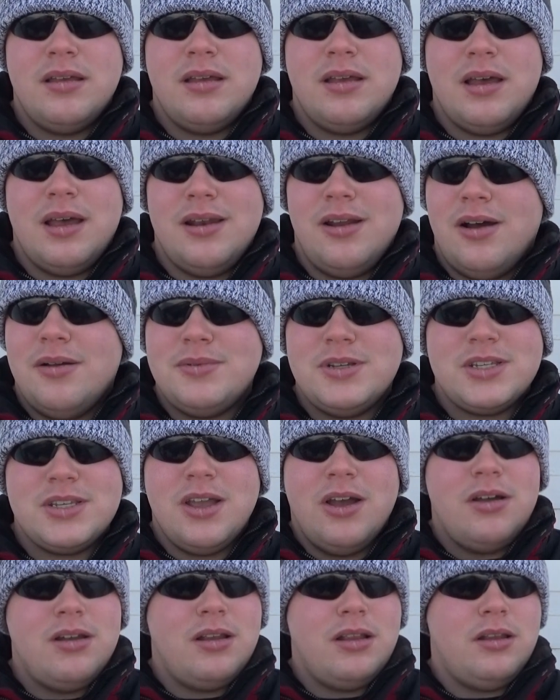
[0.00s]
I know I'm just
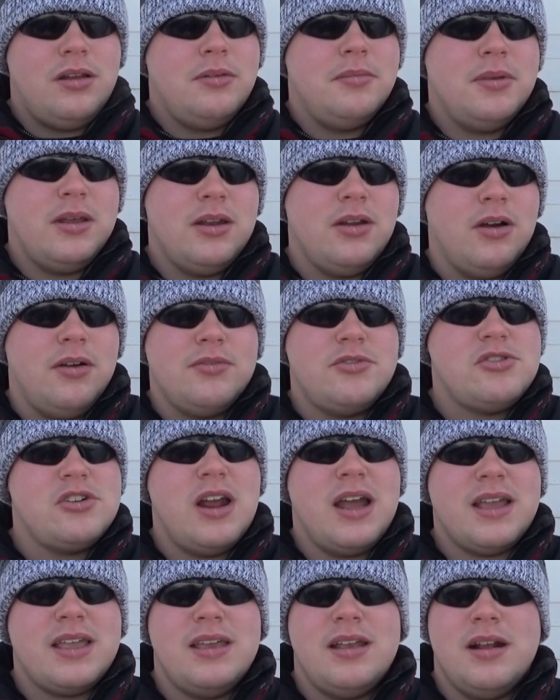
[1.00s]
going a little bit off
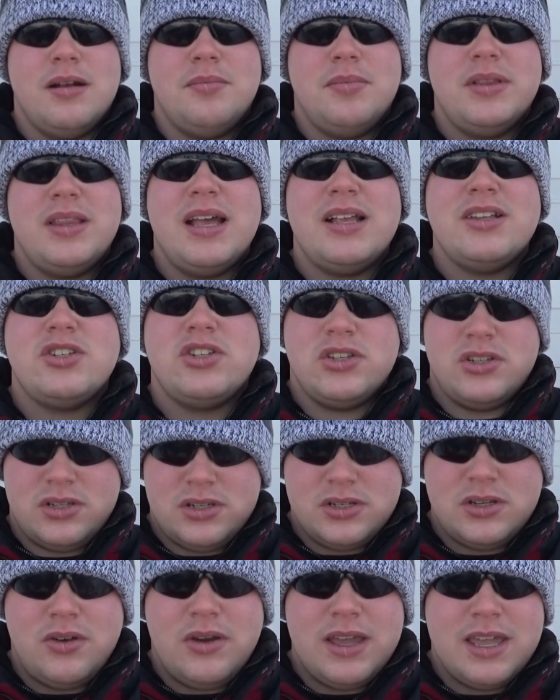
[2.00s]
track here, but that's just
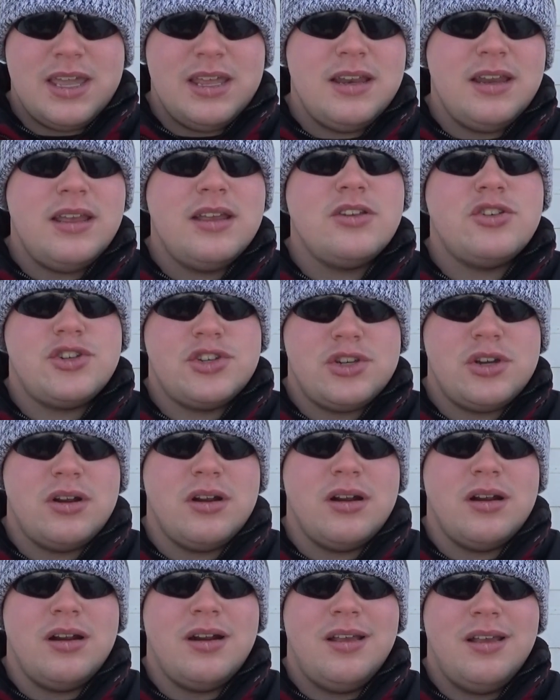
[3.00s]
so I can
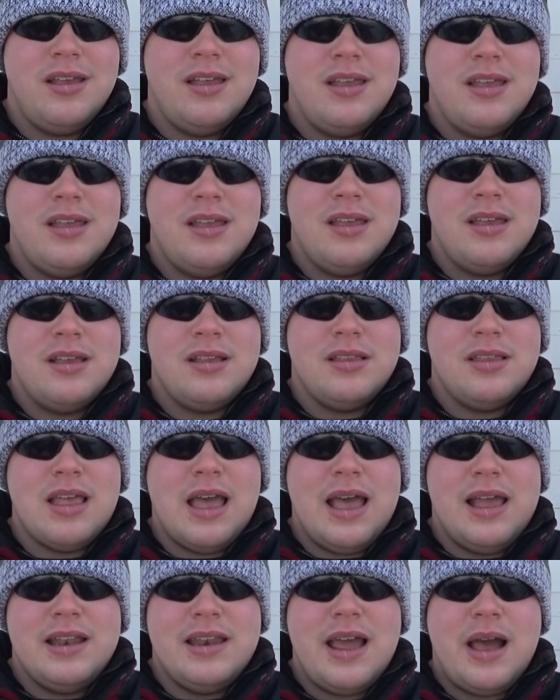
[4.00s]
ensure
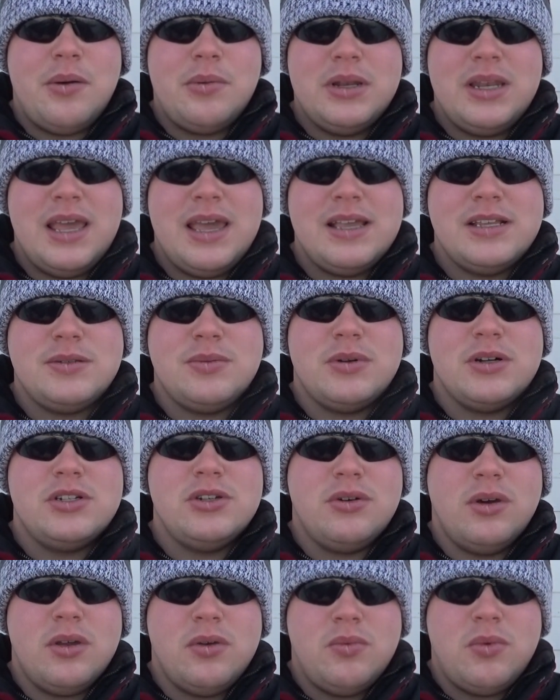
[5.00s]
that nowadays we're
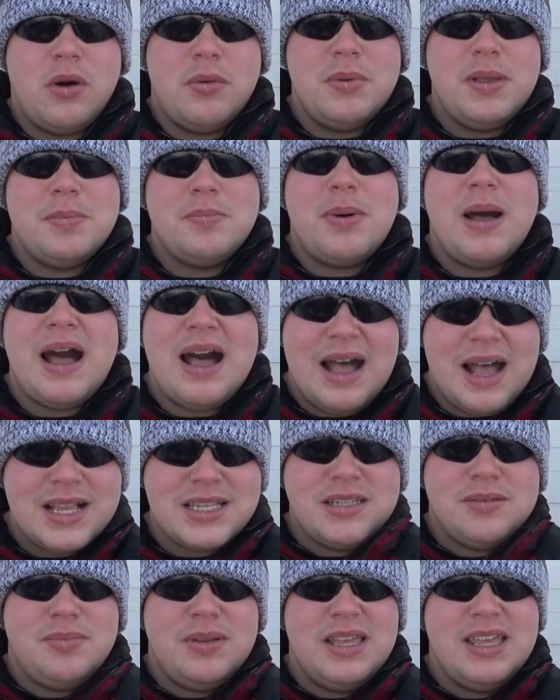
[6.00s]
doing what we
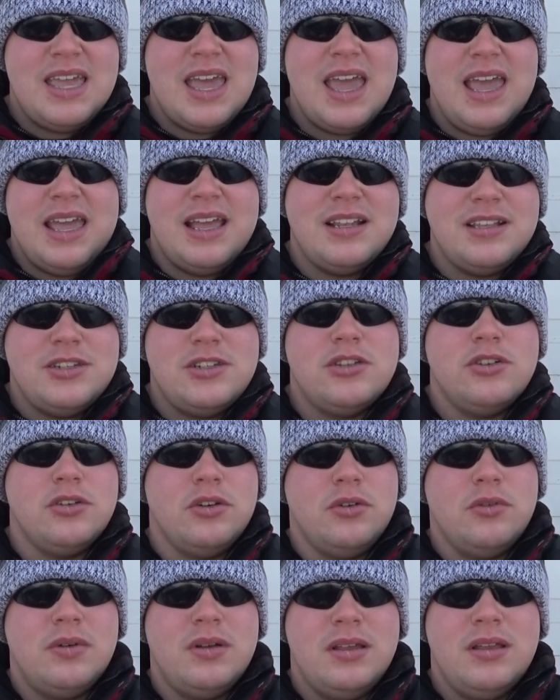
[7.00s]
possibly can
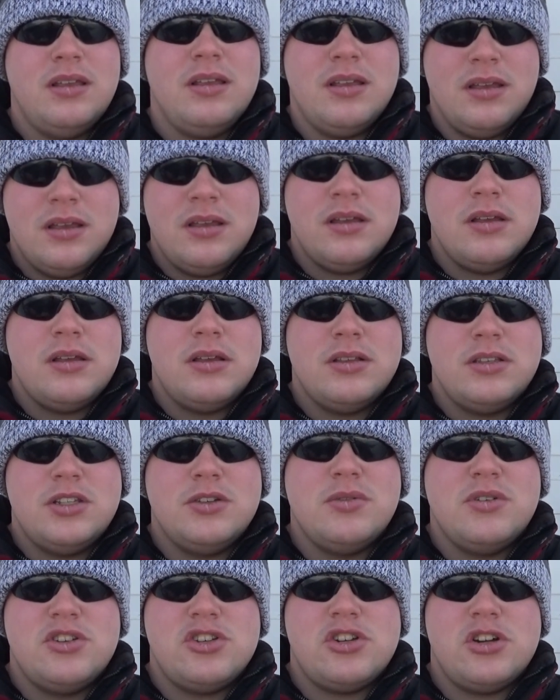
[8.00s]
do
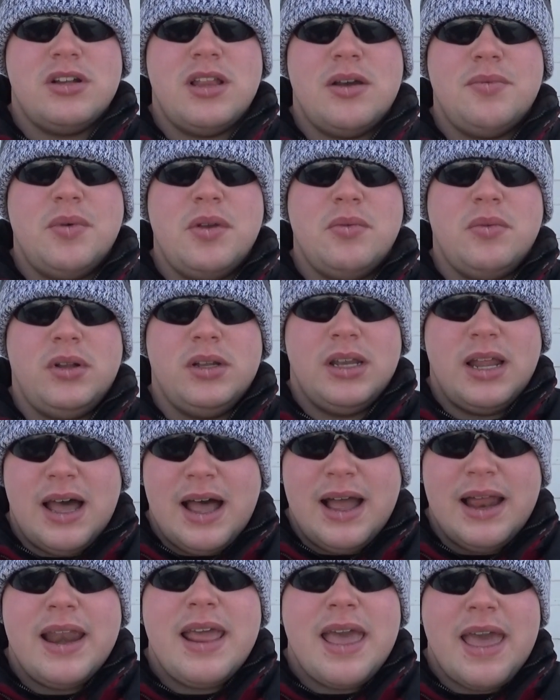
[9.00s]
to ensure that we will
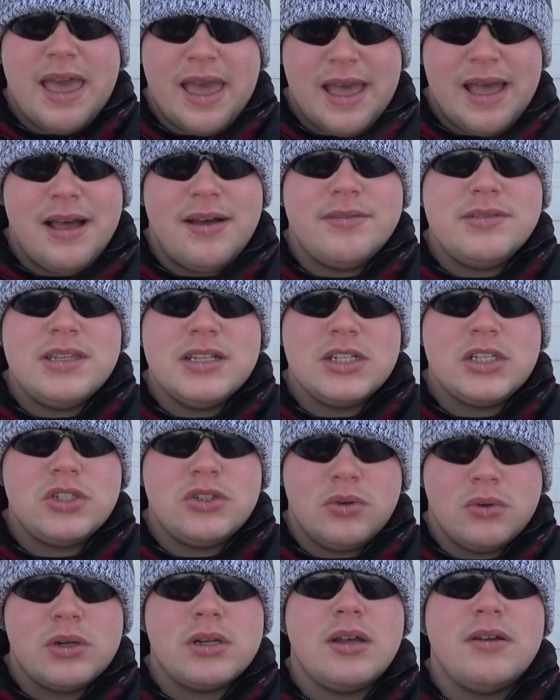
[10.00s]
not have this
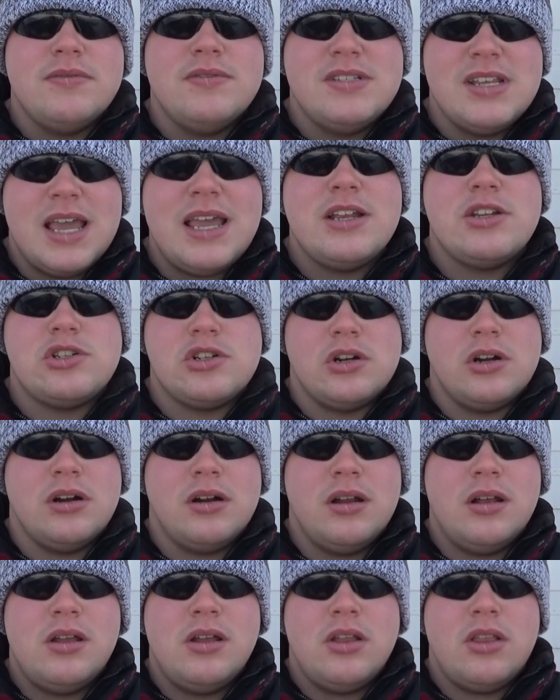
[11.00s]
sort of
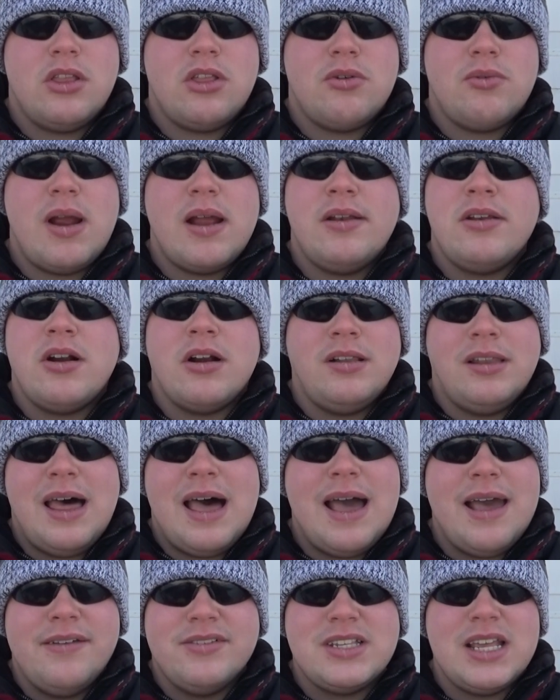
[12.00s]
danger threaten our
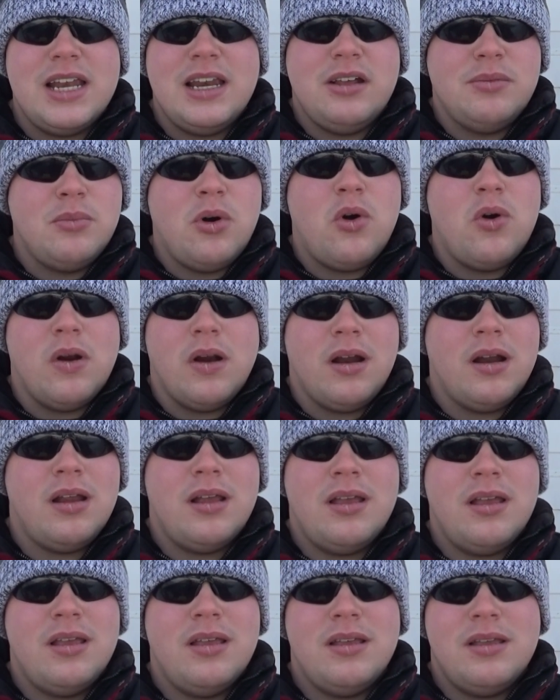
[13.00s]
lives anymore.
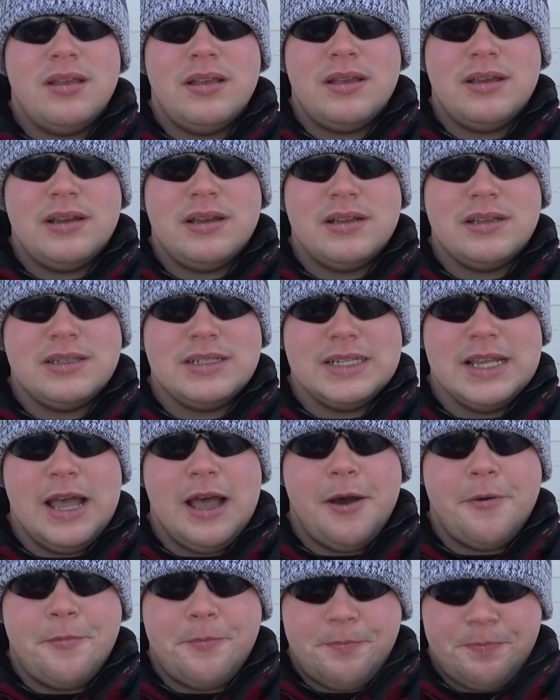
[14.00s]
So,